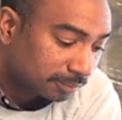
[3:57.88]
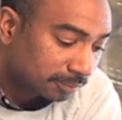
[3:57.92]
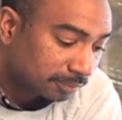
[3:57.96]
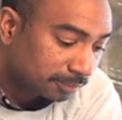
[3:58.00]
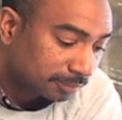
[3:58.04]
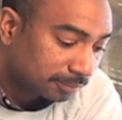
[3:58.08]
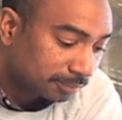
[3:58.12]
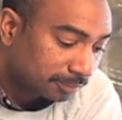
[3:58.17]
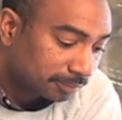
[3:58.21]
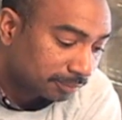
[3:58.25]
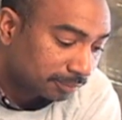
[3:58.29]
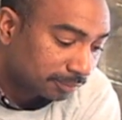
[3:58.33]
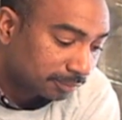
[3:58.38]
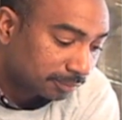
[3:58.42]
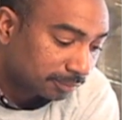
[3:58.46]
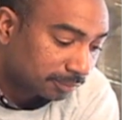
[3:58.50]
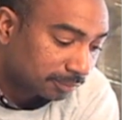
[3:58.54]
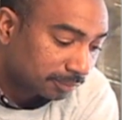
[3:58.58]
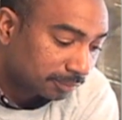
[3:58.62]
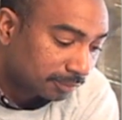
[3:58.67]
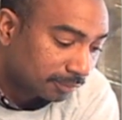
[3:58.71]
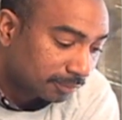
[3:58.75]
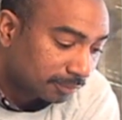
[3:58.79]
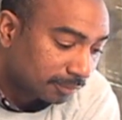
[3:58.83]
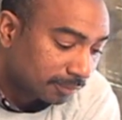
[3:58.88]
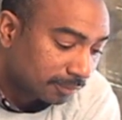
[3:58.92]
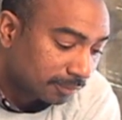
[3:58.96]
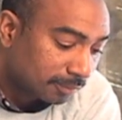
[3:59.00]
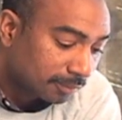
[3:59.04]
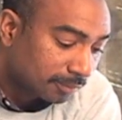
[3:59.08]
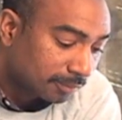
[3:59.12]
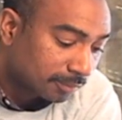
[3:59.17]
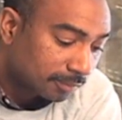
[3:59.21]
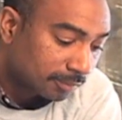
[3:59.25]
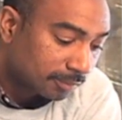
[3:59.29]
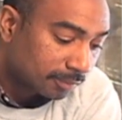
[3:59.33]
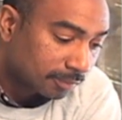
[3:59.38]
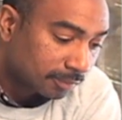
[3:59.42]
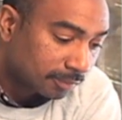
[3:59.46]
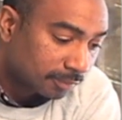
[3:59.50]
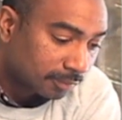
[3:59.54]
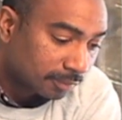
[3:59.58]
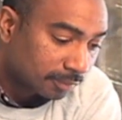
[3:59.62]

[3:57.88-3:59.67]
[no speech]